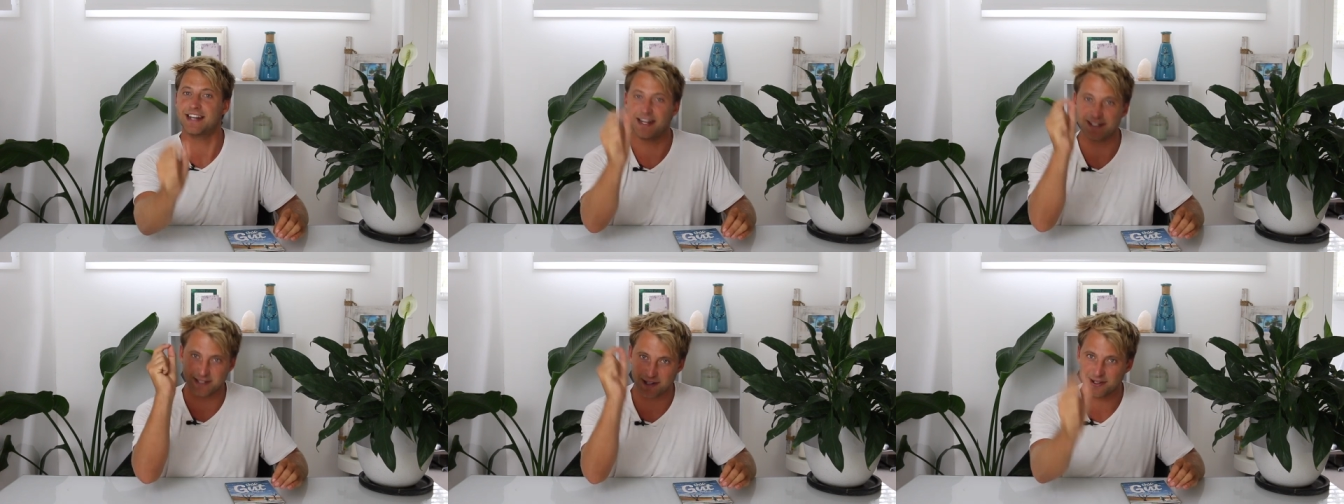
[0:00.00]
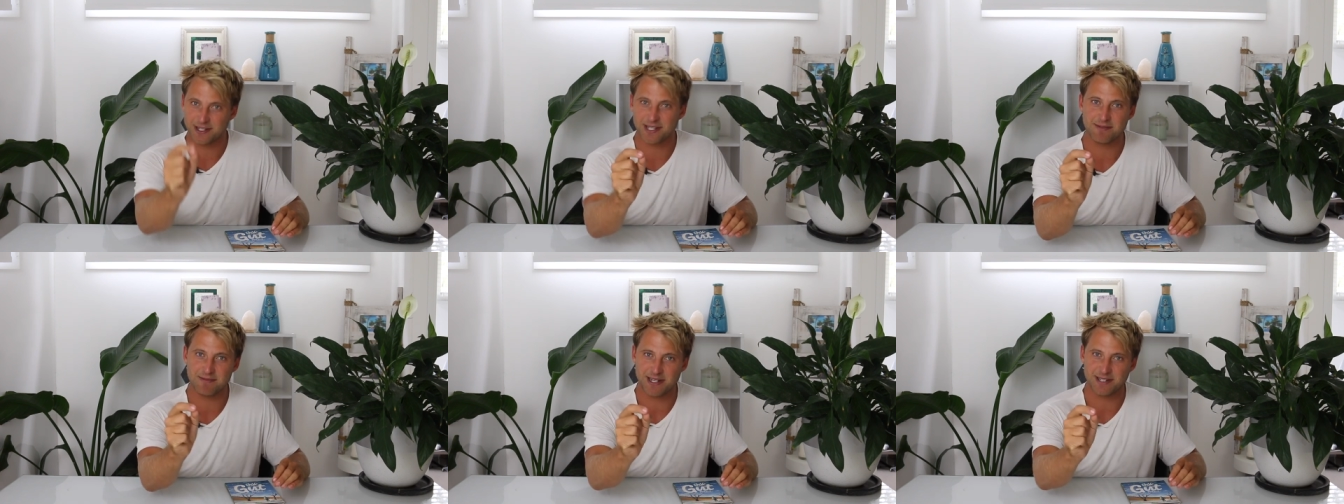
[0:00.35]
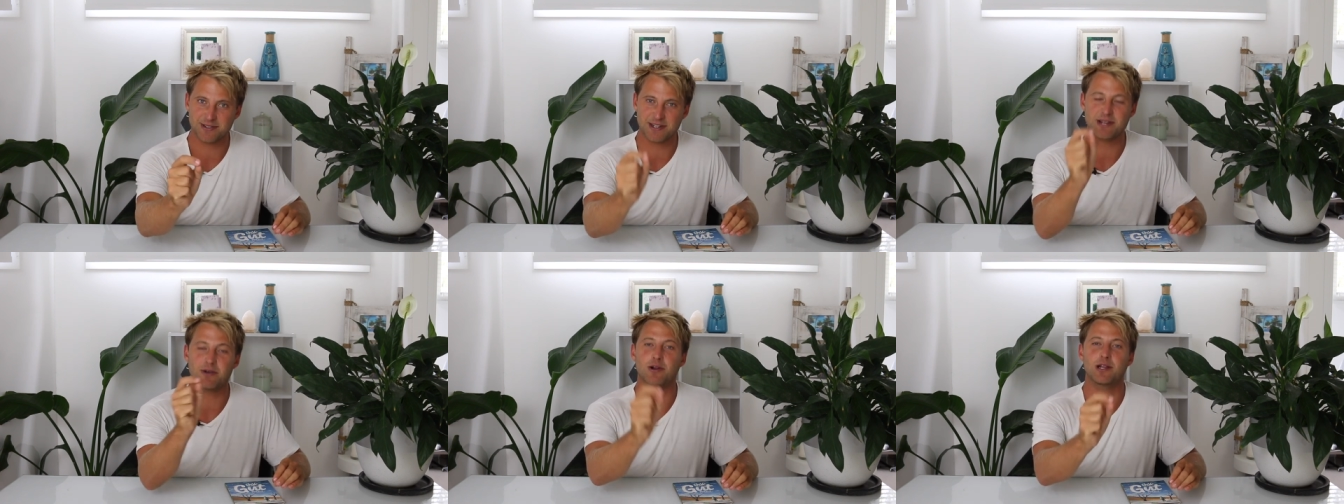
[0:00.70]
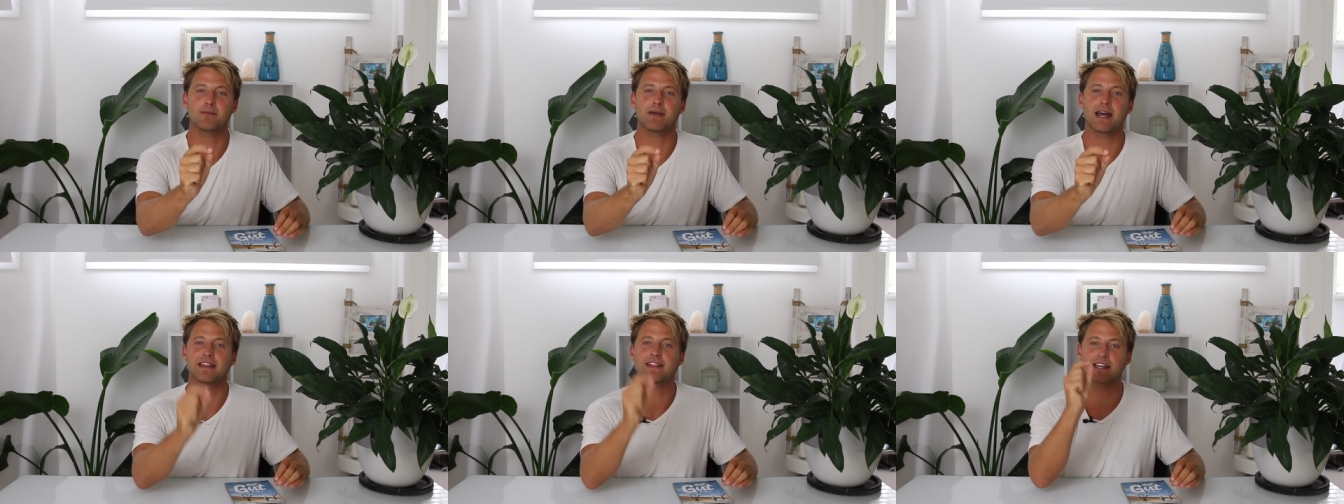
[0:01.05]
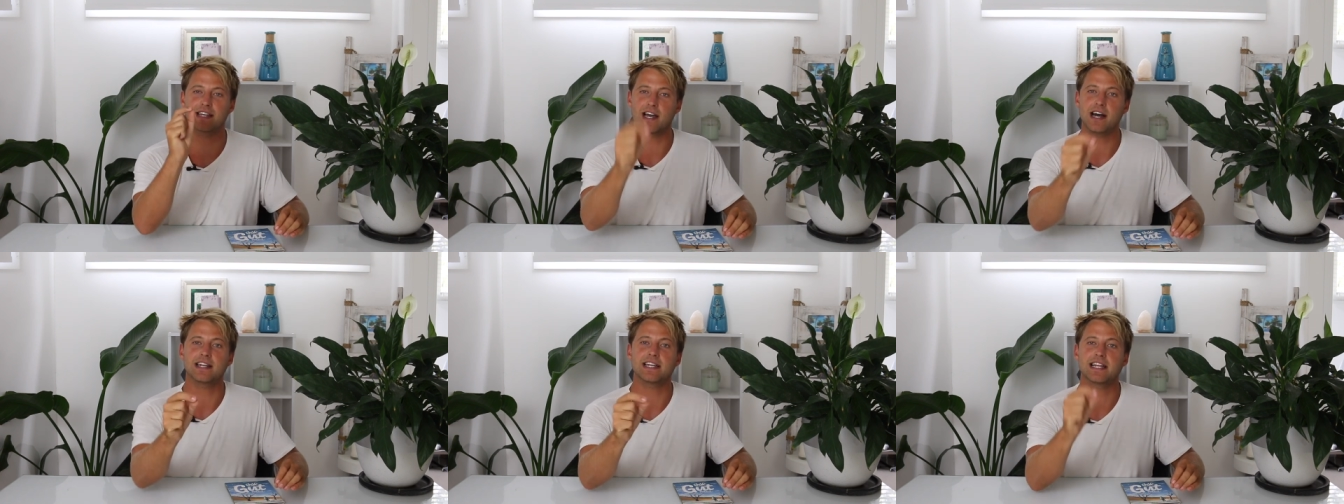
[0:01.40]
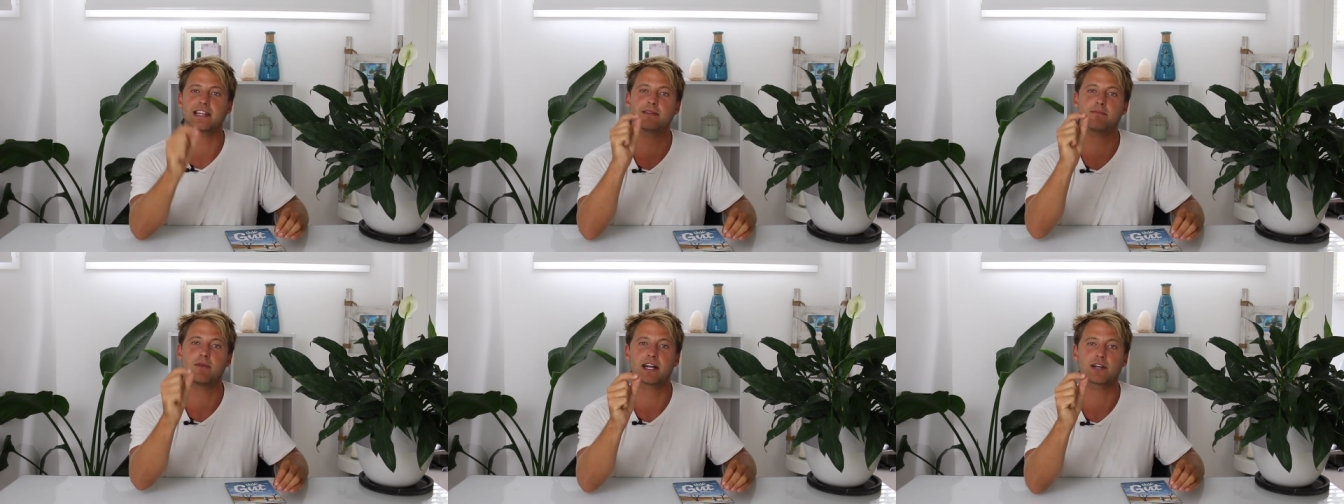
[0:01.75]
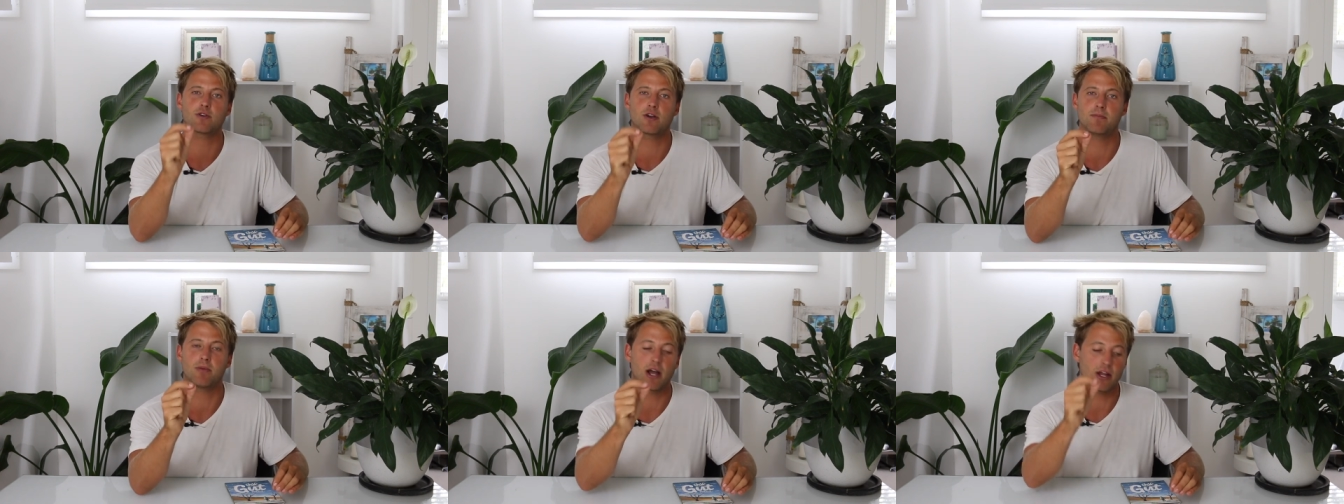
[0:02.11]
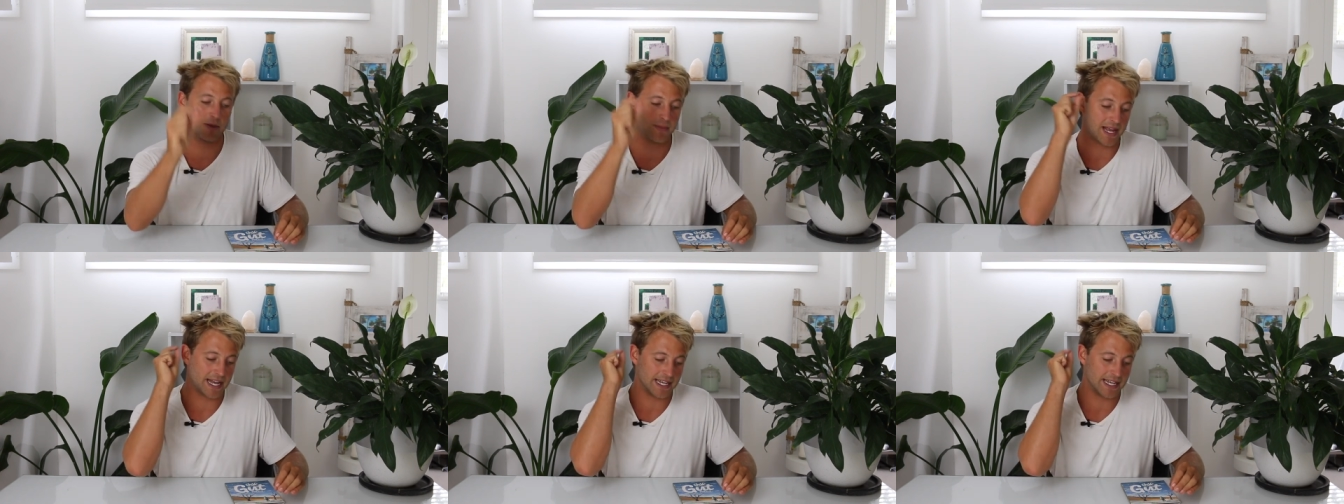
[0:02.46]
a documentary all about the gut and the microbiome.